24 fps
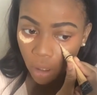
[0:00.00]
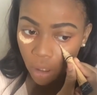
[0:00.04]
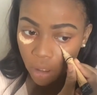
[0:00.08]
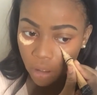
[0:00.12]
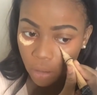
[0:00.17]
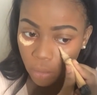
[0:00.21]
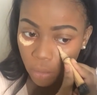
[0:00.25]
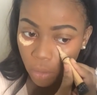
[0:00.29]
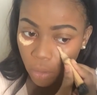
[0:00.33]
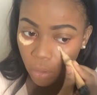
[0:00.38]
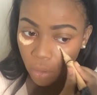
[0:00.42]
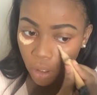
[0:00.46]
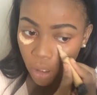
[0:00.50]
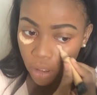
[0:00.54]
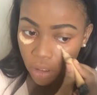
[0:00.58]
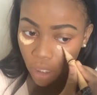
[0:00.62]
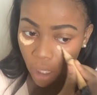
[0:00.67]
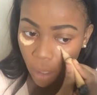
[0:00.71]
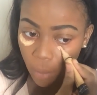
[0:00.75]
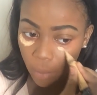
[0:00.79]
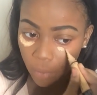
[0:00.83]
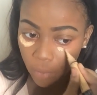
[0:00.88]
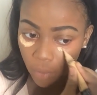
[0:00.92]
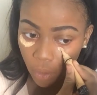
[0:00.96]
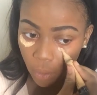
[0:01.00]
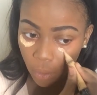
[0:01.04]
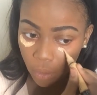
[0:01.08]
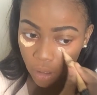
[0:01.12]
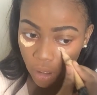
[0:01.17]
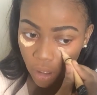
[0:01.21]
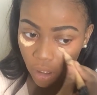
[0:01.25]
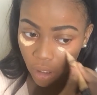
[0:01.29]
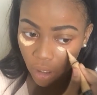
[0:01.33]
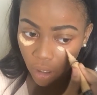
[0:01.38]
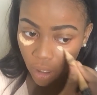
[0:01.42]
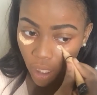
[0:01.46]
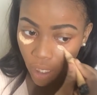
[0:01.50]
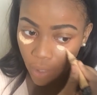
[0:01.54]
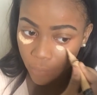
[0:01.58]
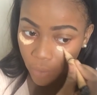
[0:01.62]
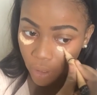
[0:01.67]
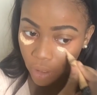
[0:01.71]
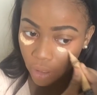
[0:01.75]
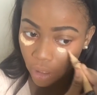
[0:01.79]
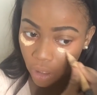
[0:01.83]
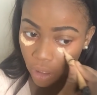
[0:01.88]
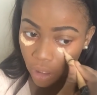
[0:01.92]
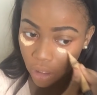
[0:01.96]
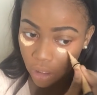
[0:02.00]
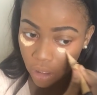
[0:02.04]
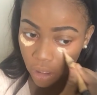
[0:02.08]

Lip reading: because I'm going on top of it with the Kat Von D